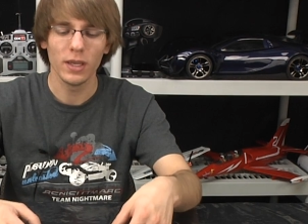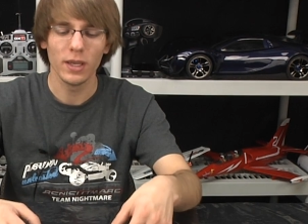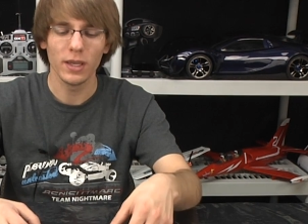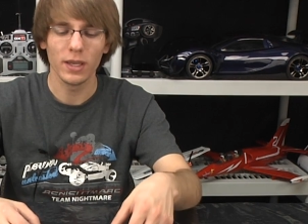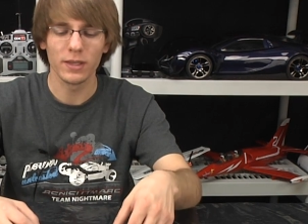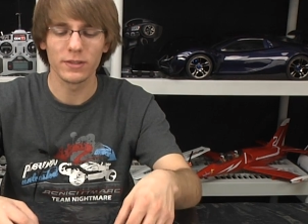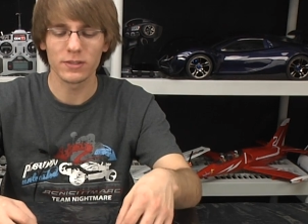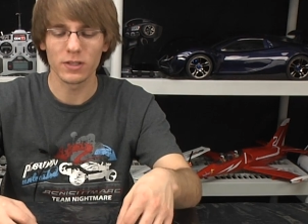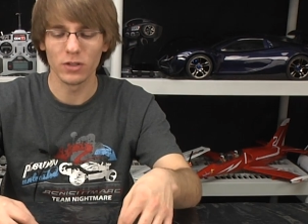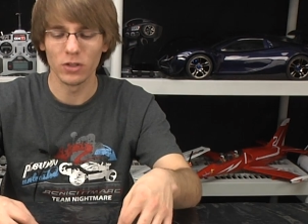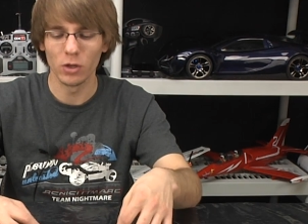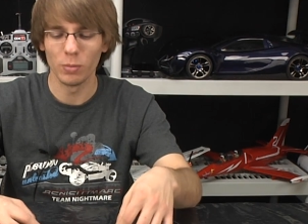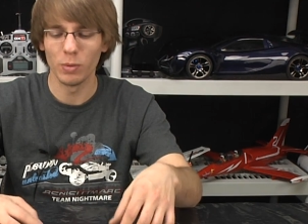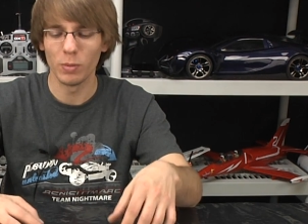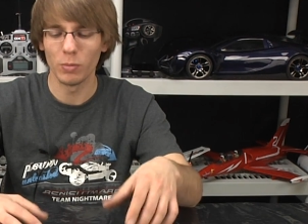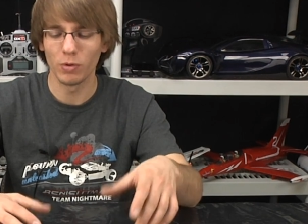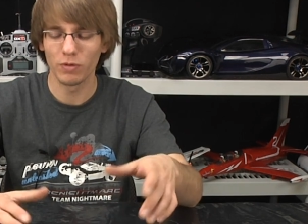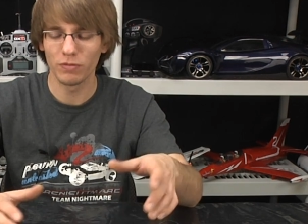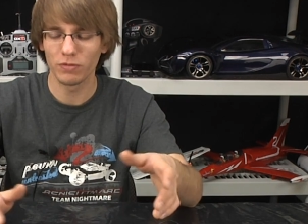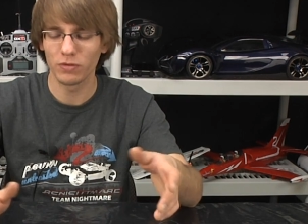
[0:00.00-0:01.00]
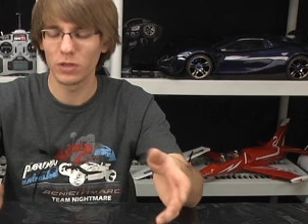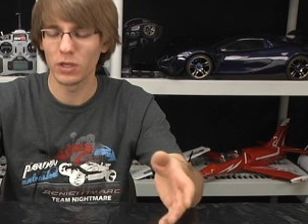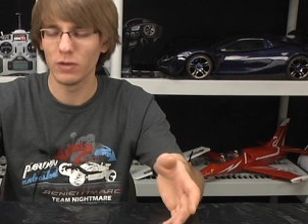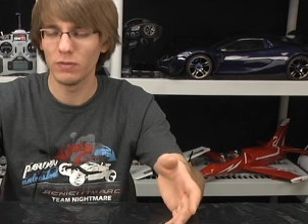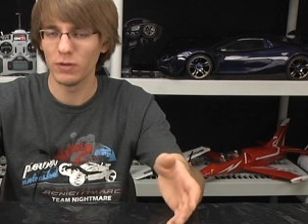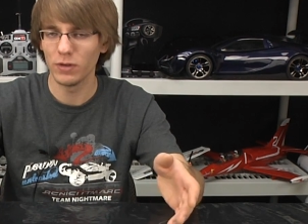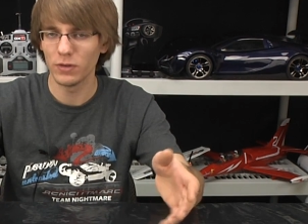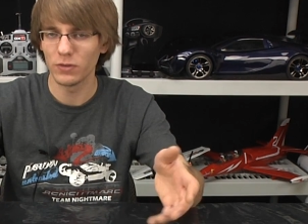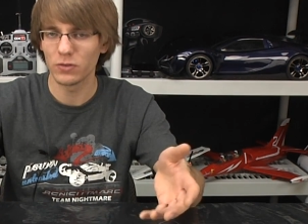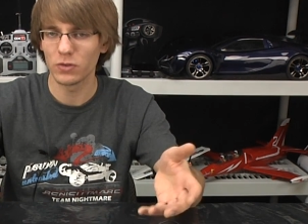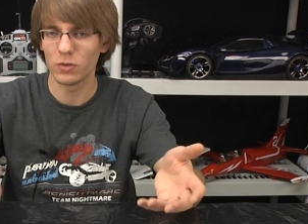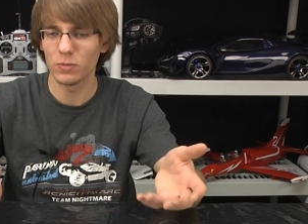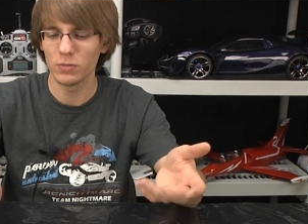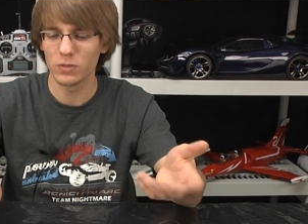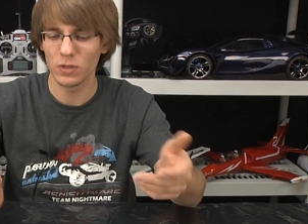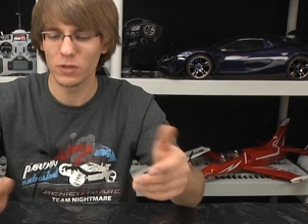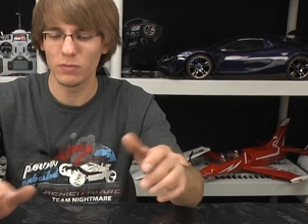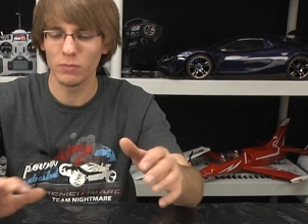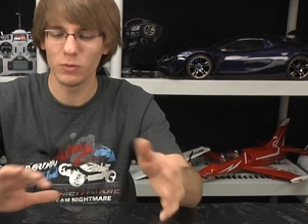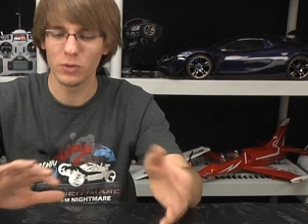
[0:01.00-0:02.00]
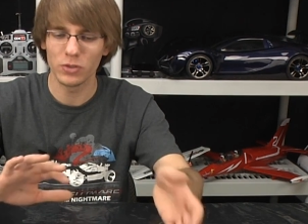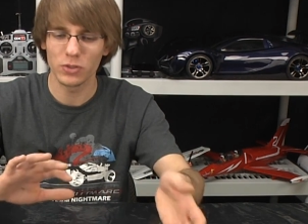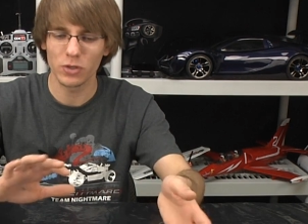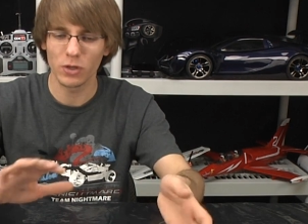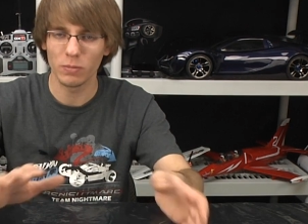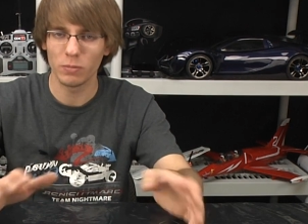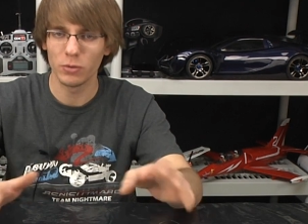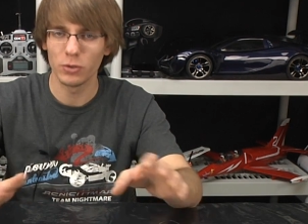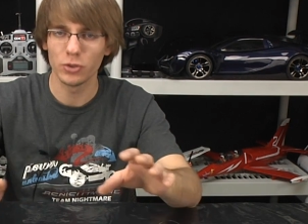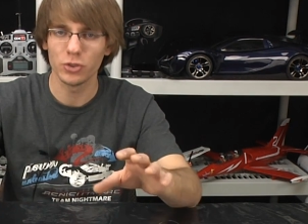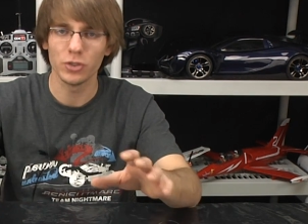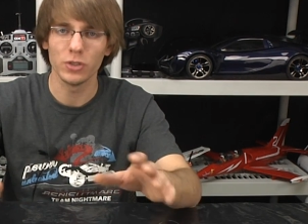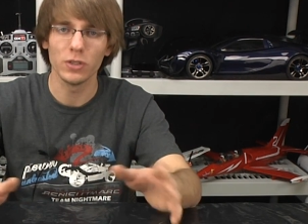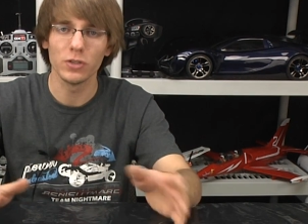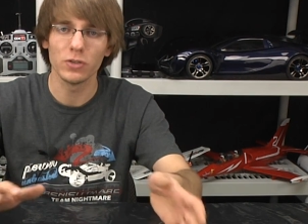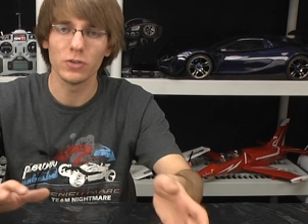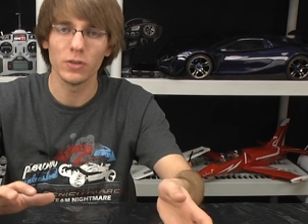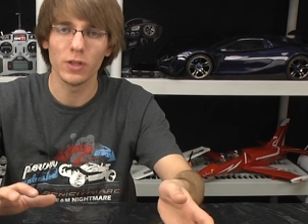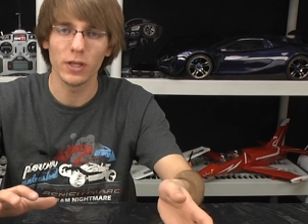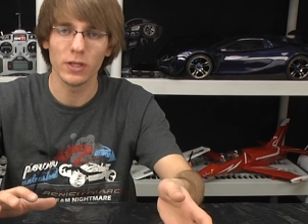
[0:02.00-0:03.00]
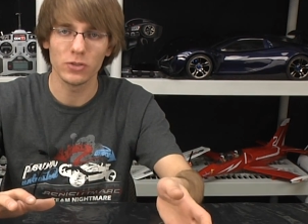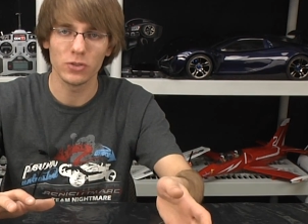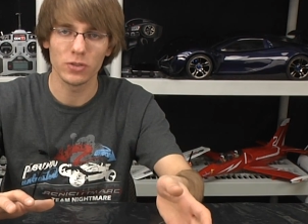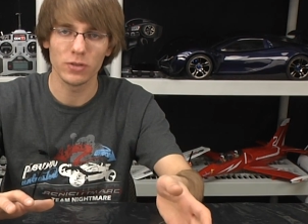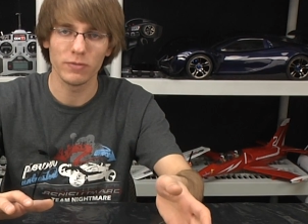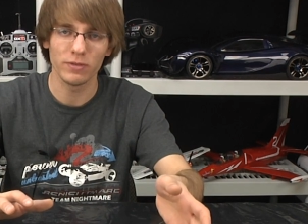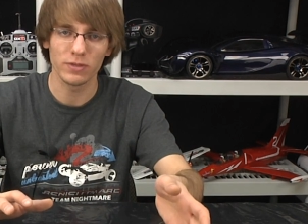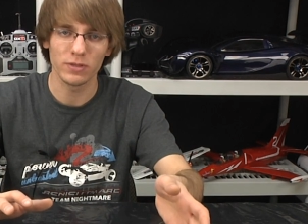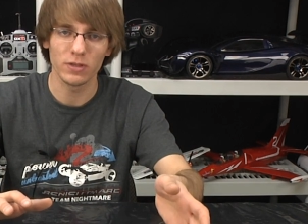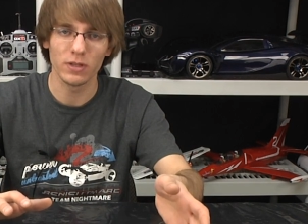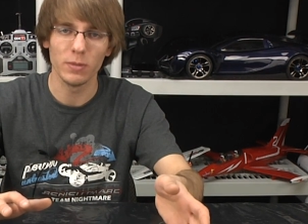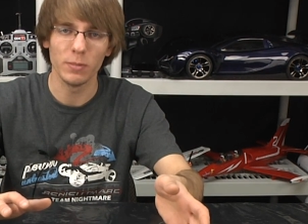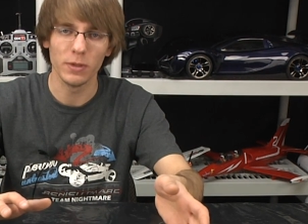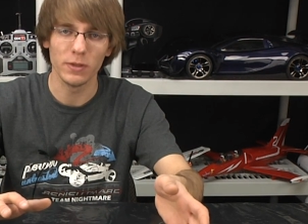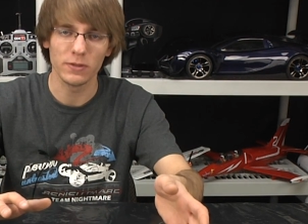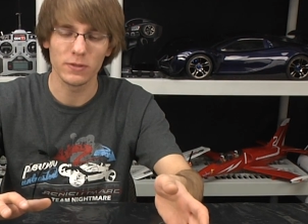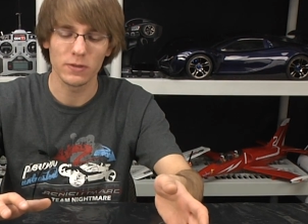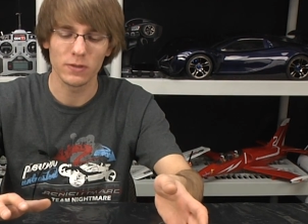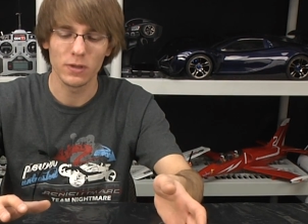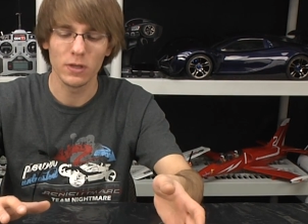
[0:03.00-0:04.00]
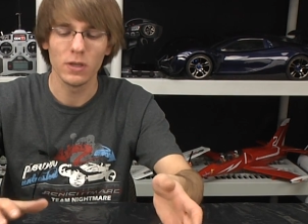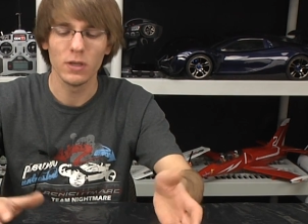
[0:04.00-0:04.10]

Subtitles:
it's a little bit more forgiving in terms of when you start pushing it to the edges of its limits.